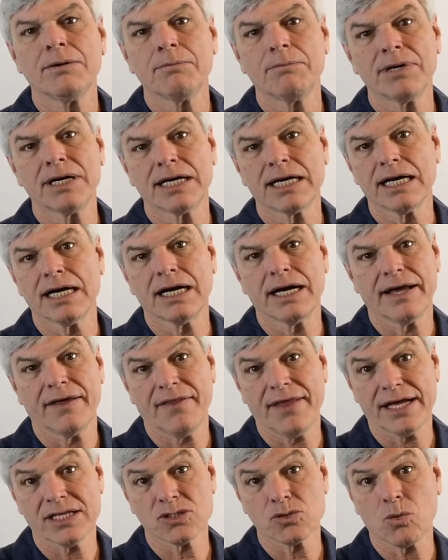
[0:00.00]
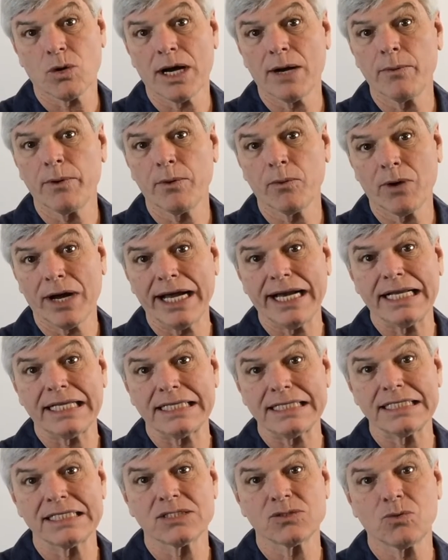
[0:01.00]
But and that's why we write
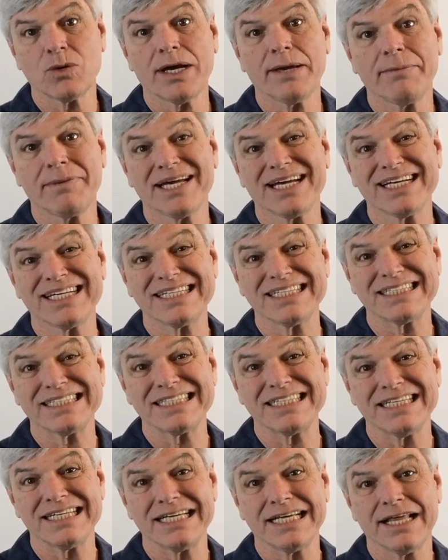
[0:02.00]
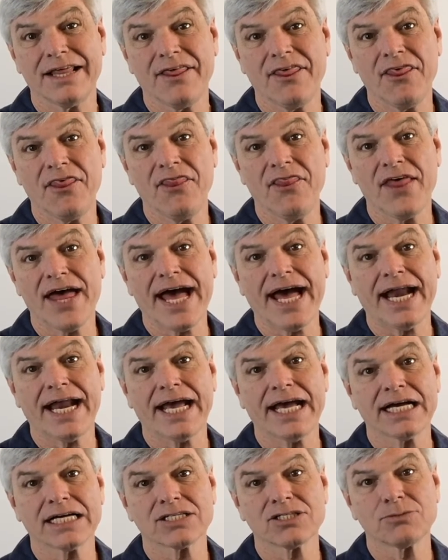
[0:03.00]
it this way, because that
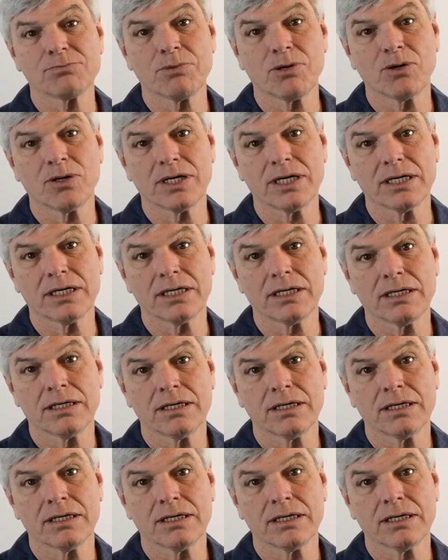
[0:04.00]
exponent